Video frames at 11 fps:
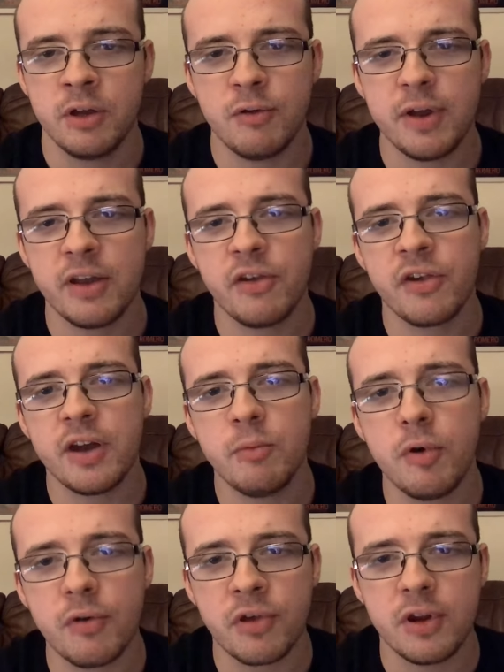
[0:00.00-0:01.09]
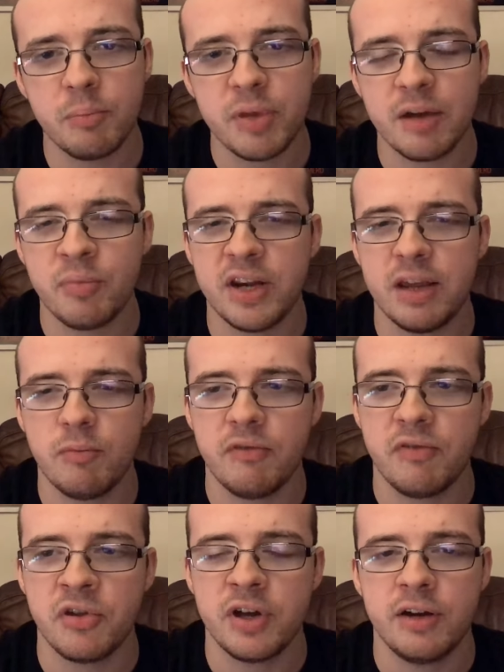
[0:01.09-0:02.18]
quickly say what's going to be happening
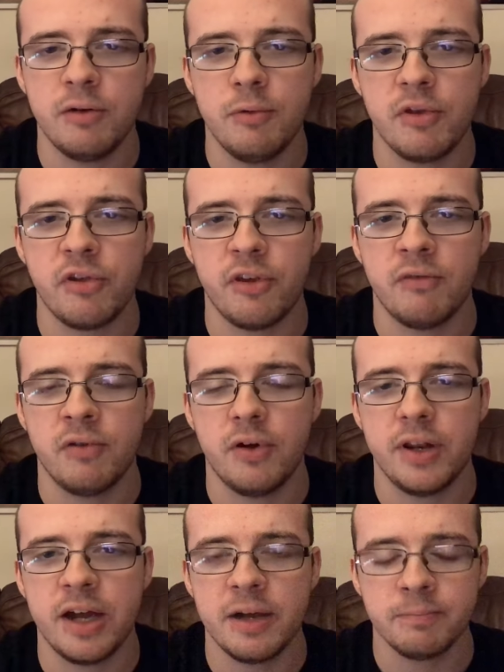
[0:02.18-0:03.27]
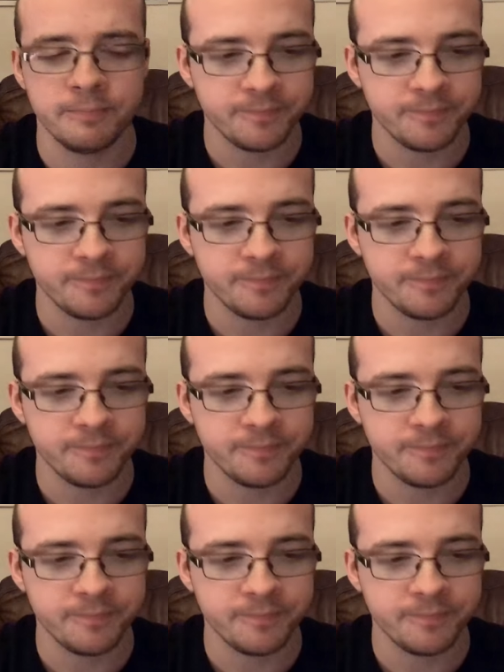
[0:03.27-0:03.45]
with channel and stuff like that.